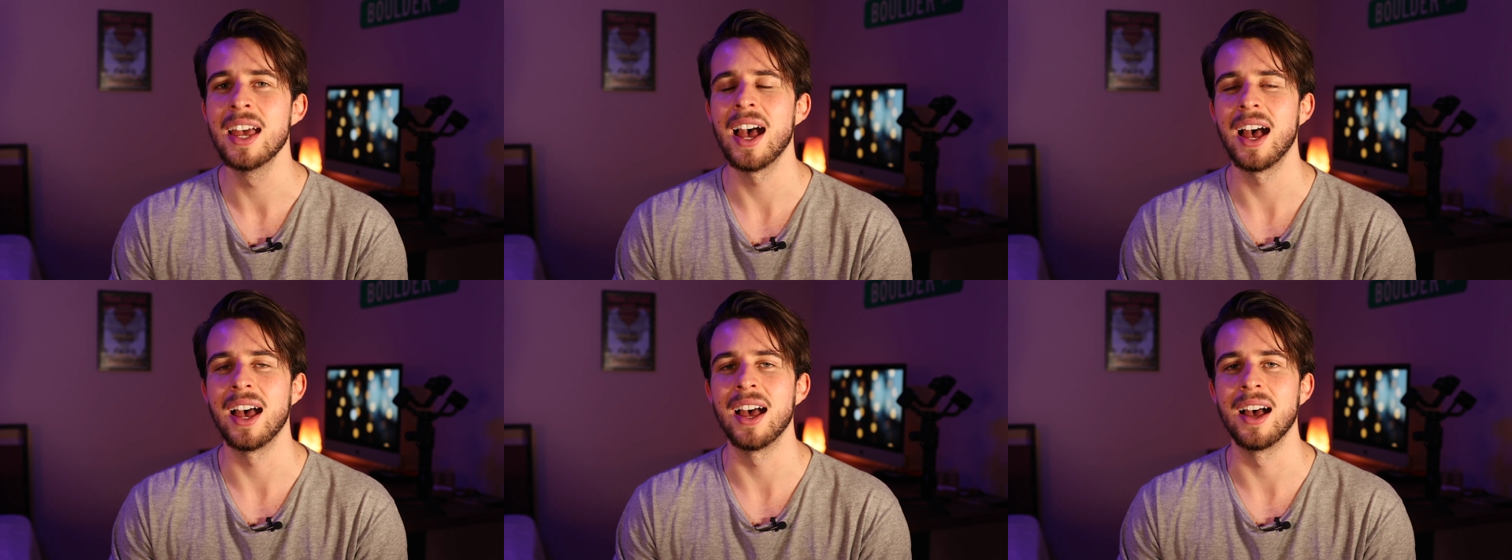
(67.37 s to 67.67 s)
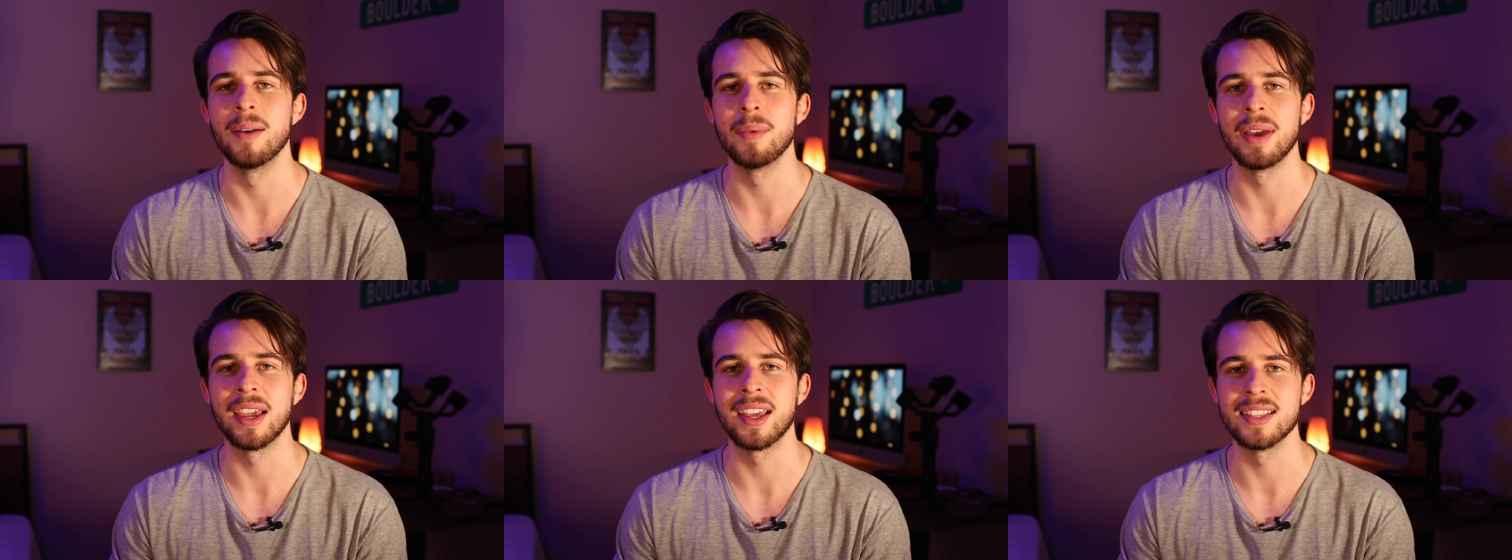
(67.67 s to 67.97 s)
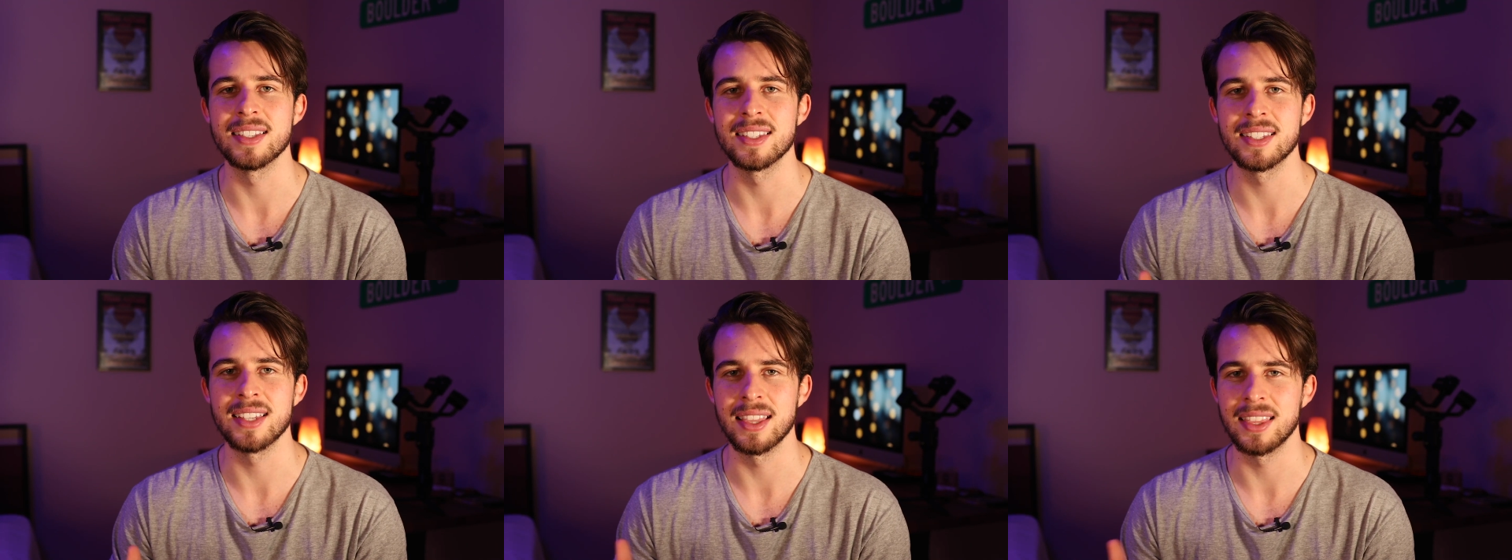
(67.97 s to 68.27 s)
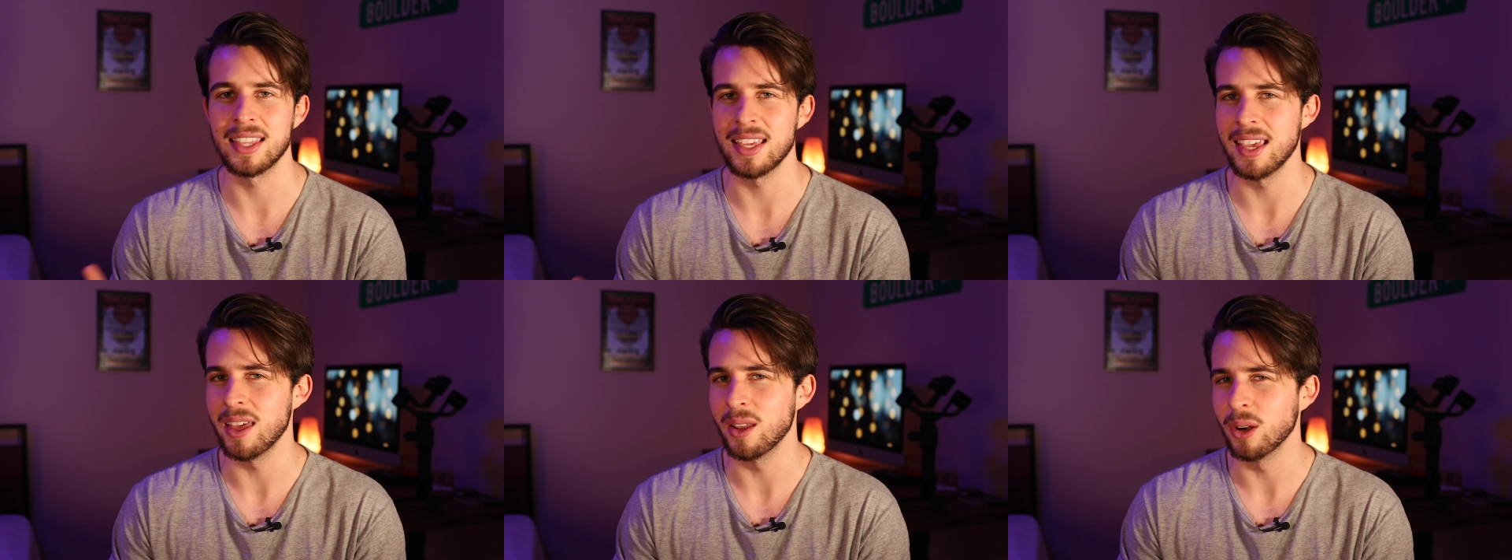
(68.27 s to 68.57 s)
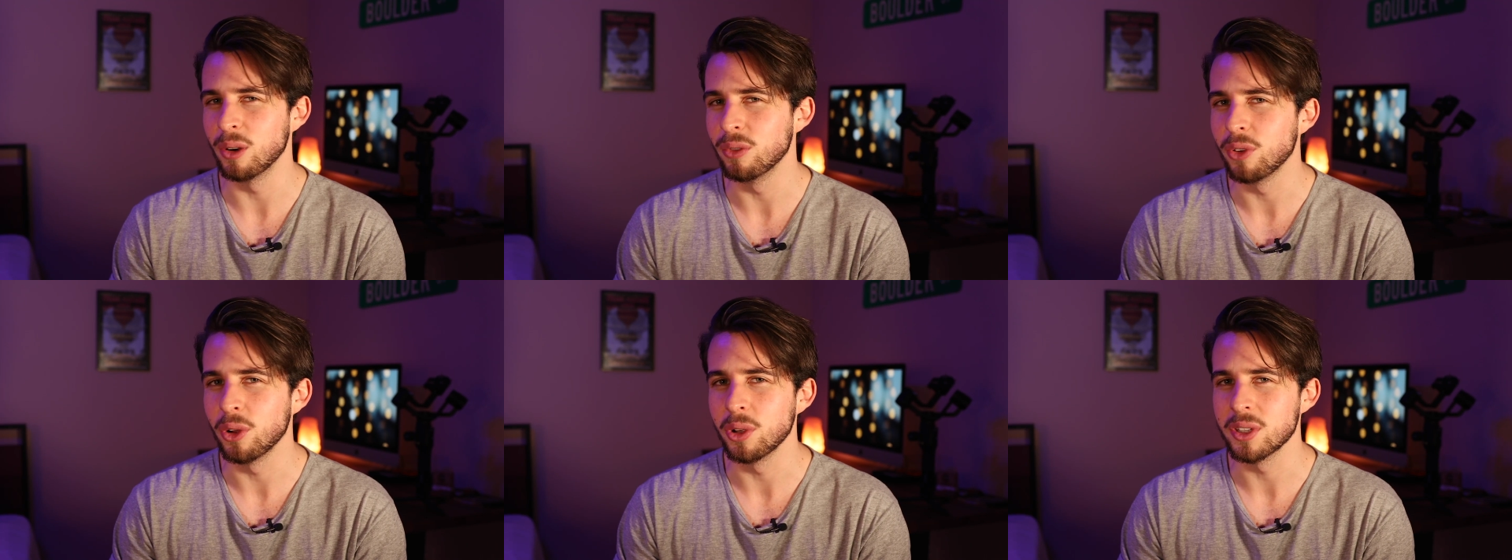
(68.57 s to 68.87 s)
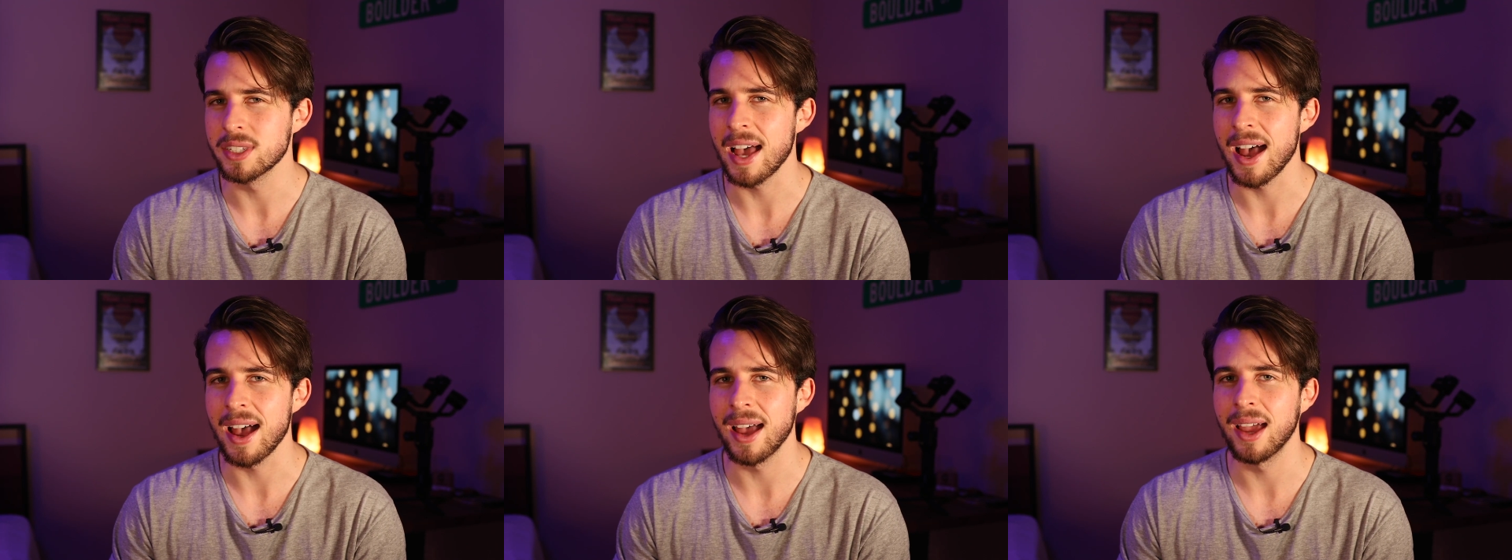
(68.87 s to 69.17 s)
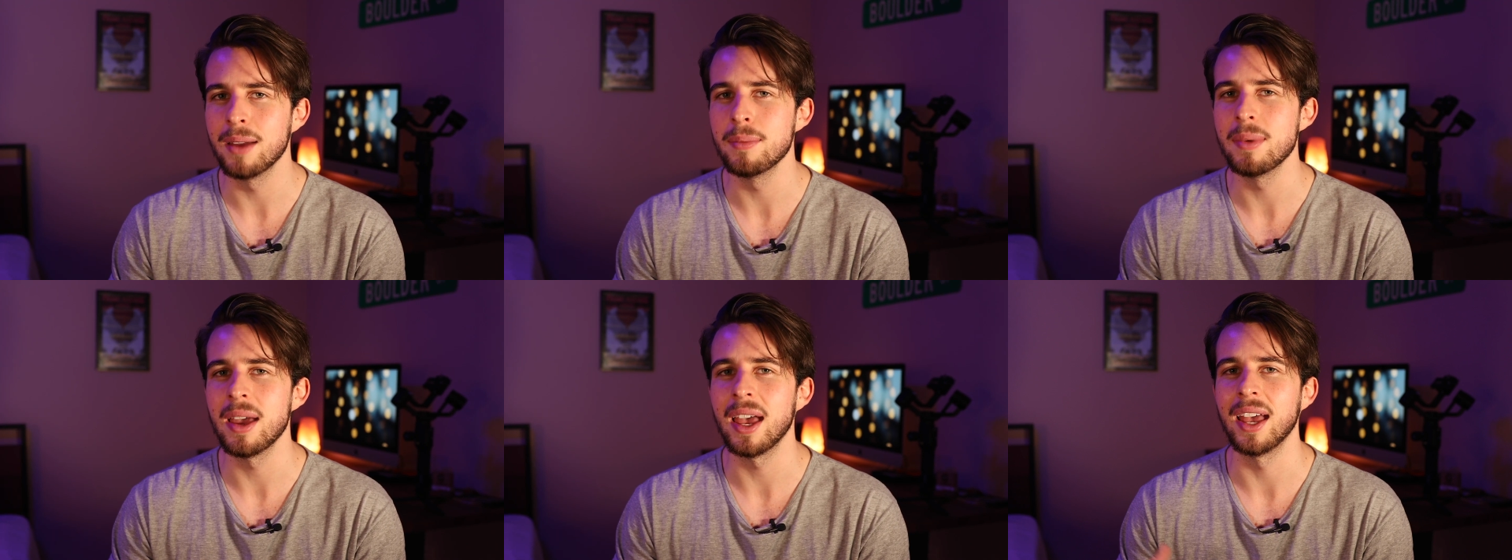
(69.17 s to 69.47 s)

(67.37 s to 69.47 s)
I can set the interval time,